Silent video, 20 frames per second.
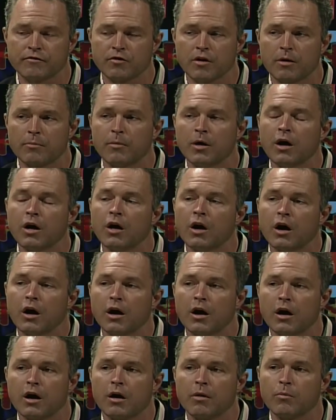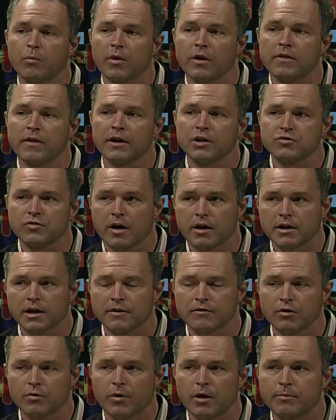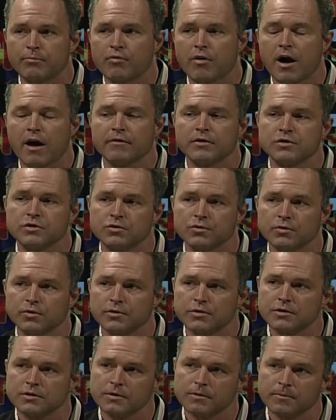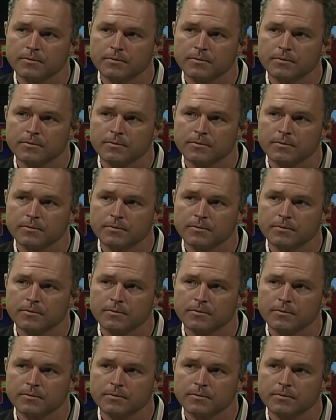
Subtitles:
from when they try to give it away to private schools.